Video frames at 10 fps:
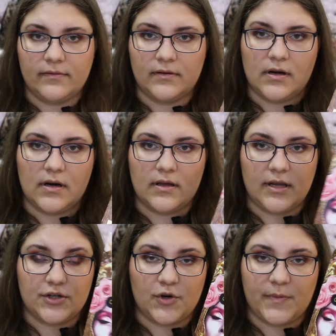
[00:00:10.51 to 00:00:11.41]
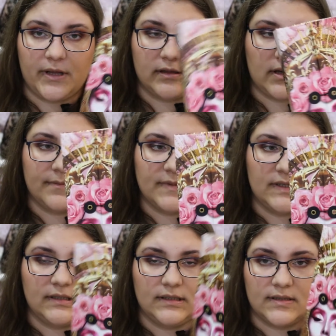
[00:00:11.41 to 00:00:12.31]
the eyeshadow palette comes
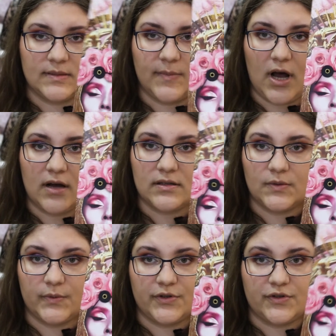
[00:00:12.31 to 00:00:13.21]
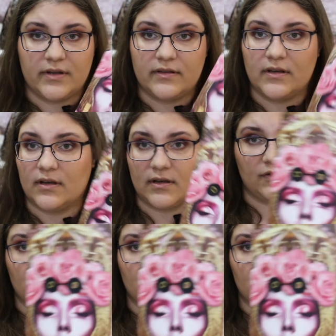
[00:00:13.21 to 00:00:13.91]
in this box, which I think is